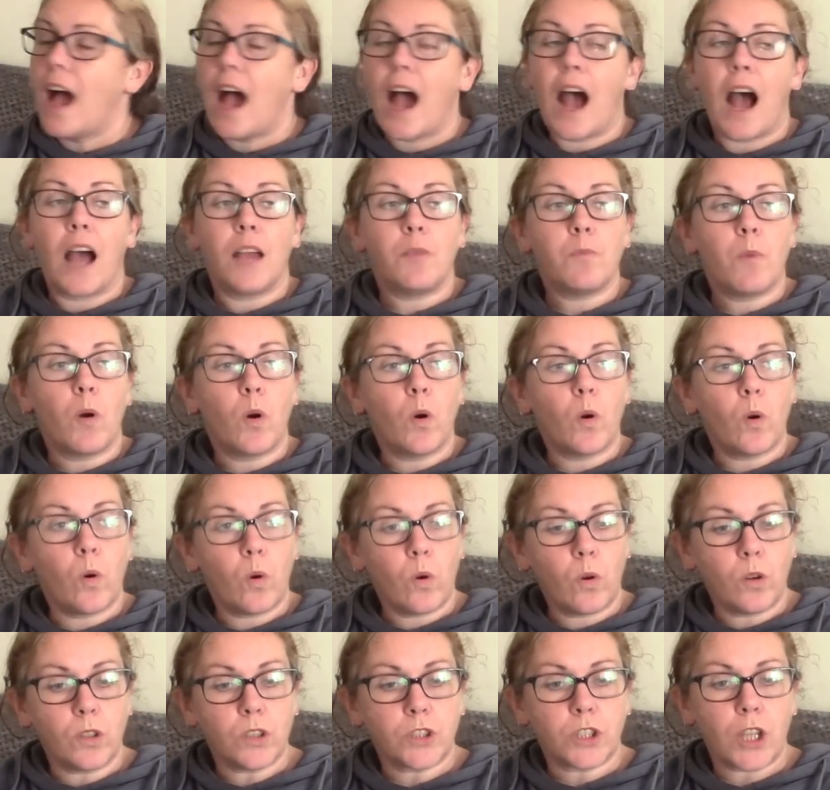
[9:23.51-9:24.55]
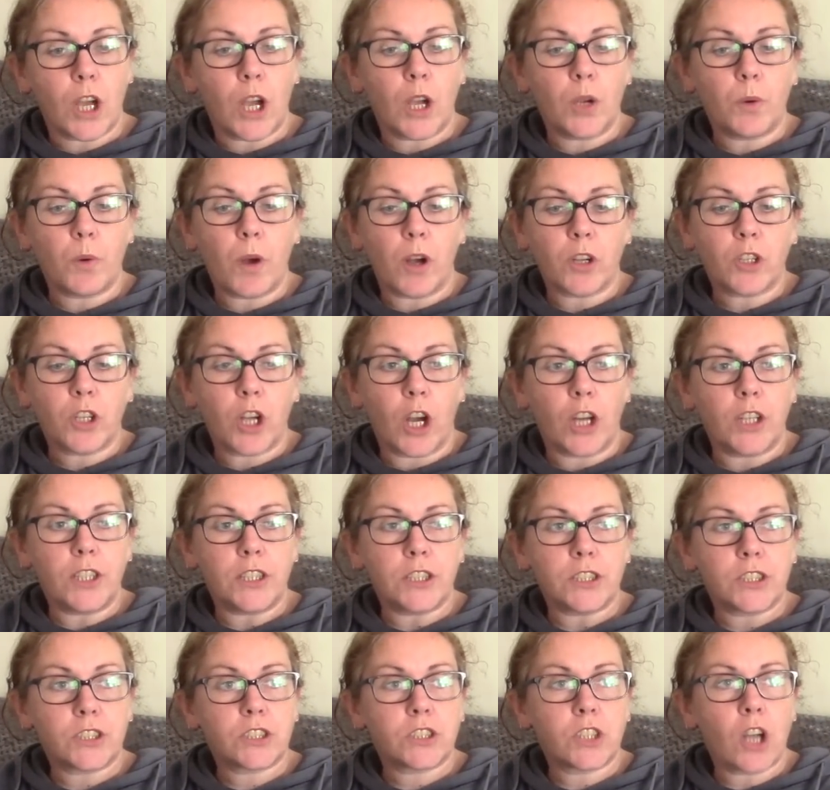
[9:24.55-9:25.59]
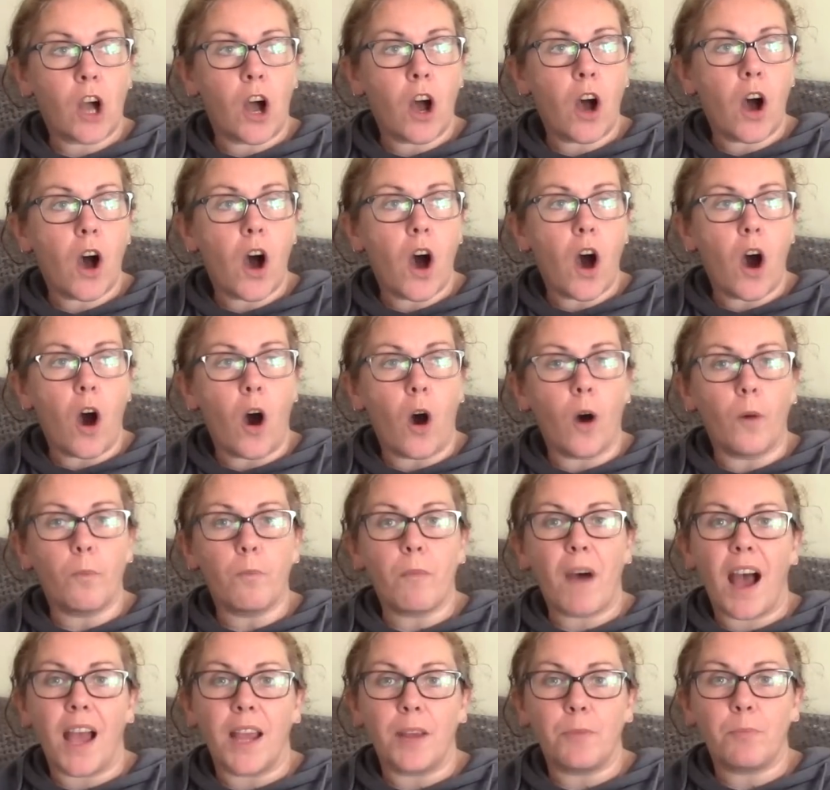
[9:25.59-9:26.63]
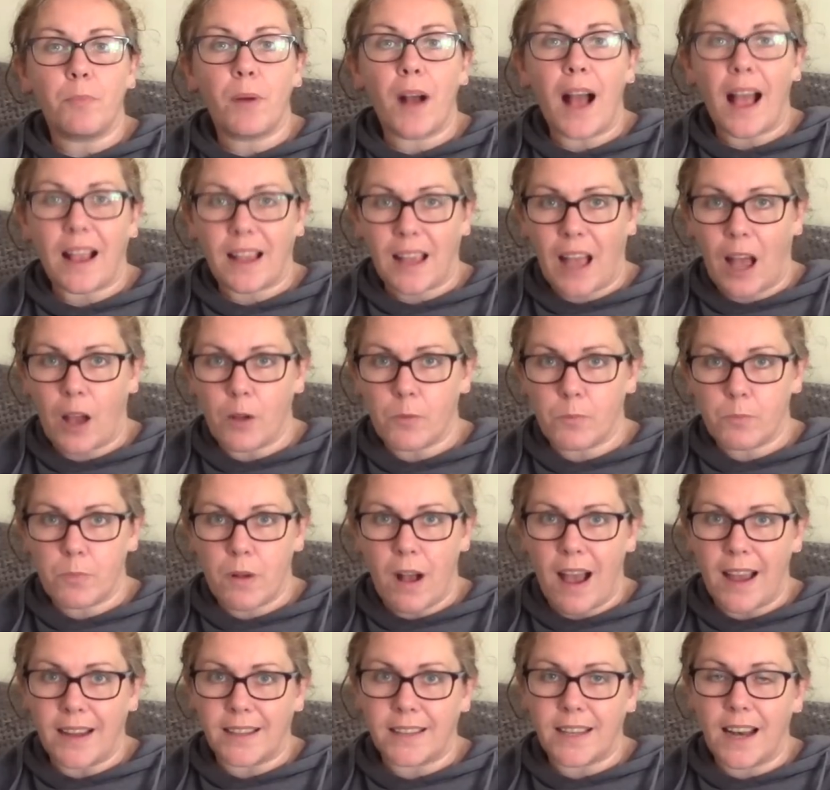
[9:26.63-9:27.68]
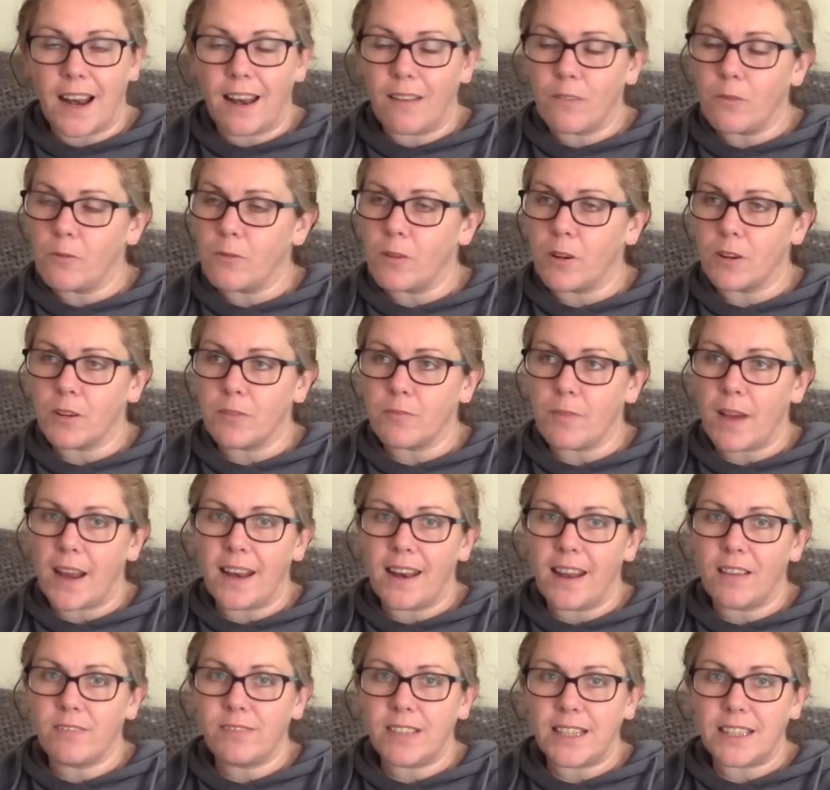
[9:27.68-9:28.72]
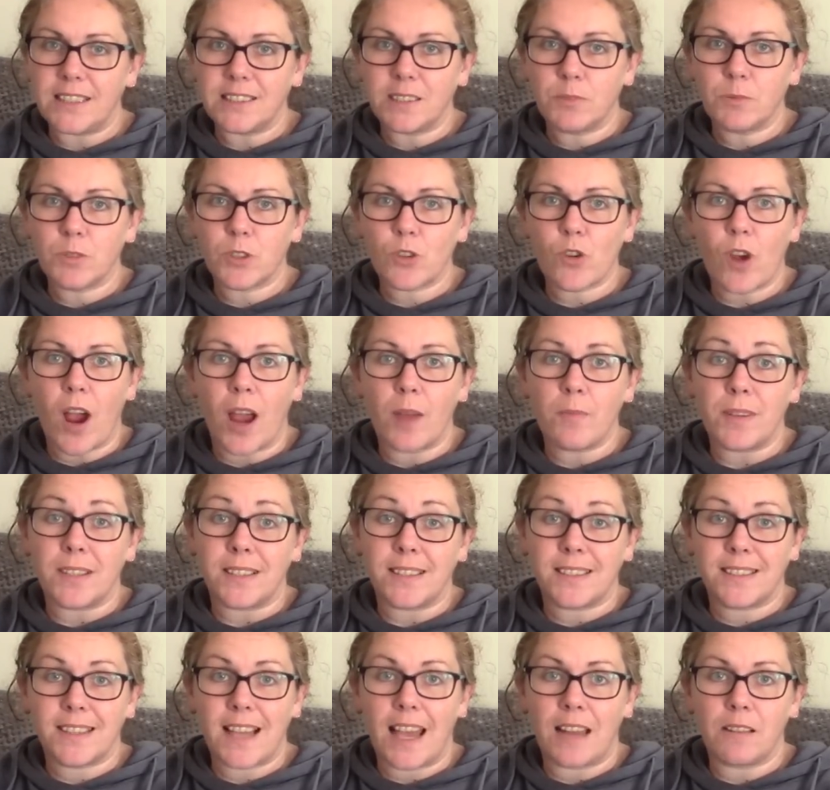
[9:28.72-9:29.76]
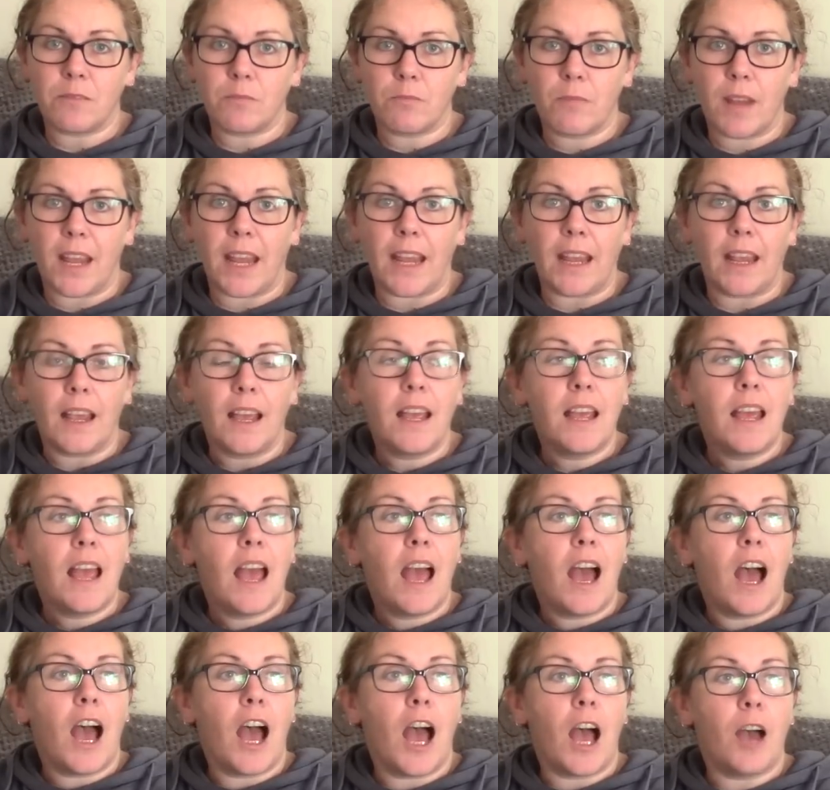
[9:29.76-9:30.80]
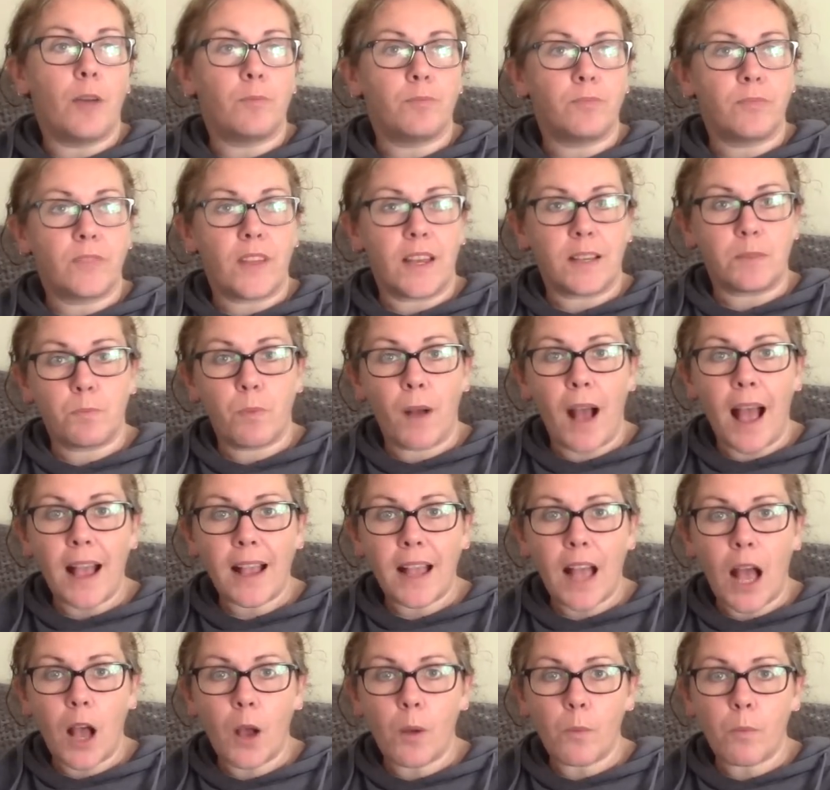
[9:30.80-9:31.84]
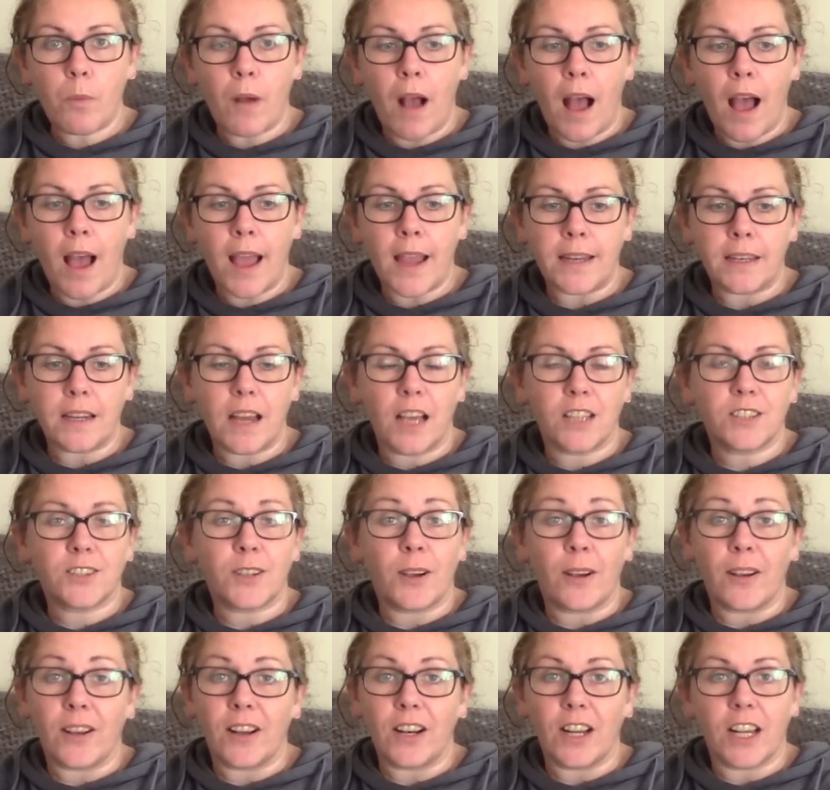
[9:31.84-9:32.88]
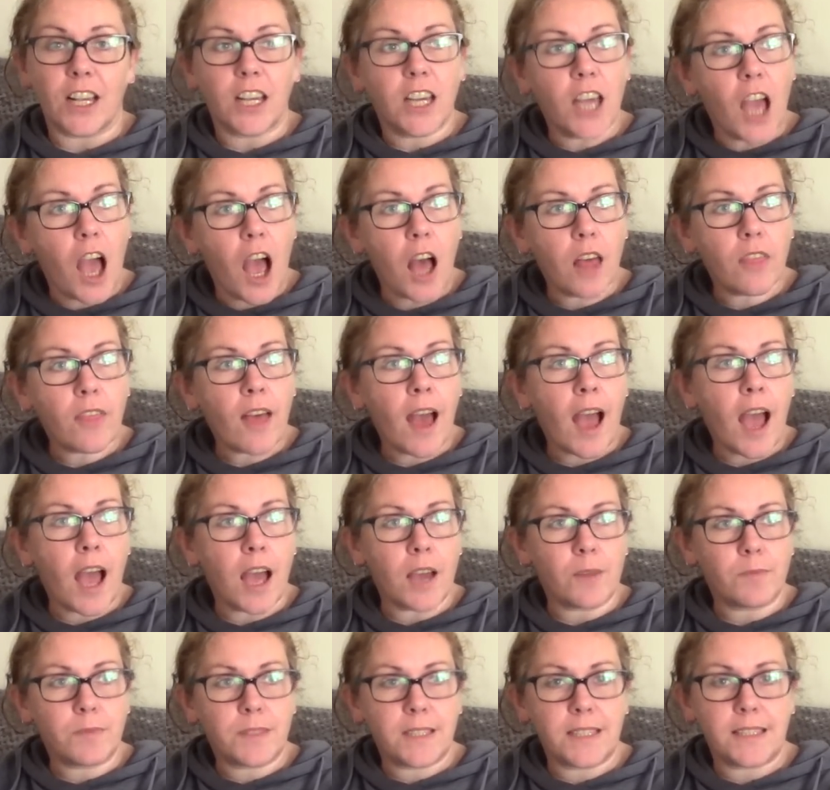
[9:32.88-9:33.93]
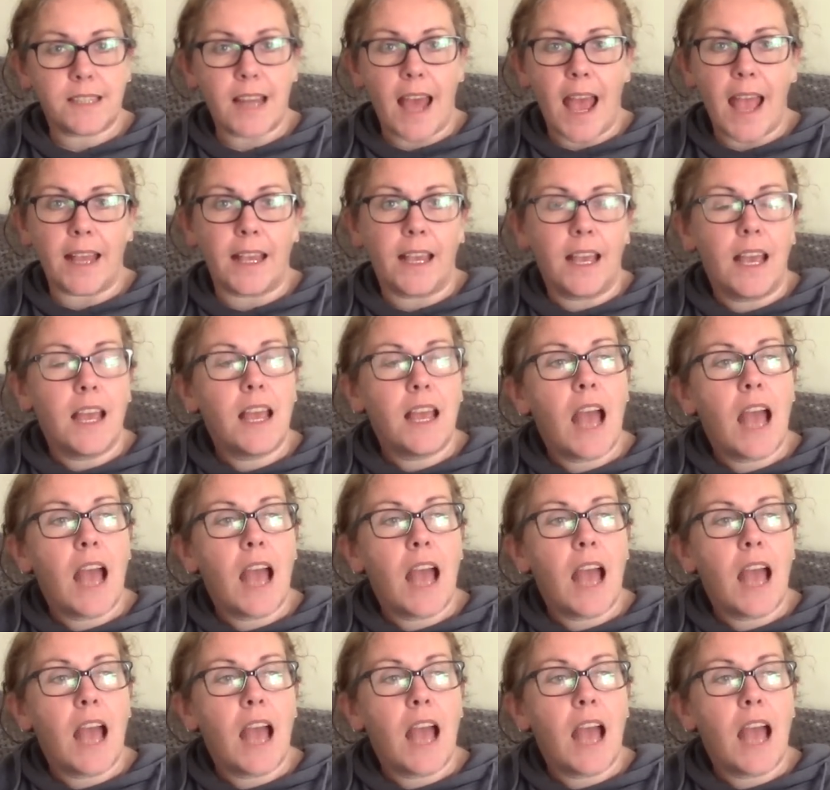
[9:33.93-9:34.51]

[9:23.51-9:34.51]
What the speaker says: I'm also going to start on my blackout blind. One of my lovely subscribers sent me this blackout blind, so I'm going to cut that up today.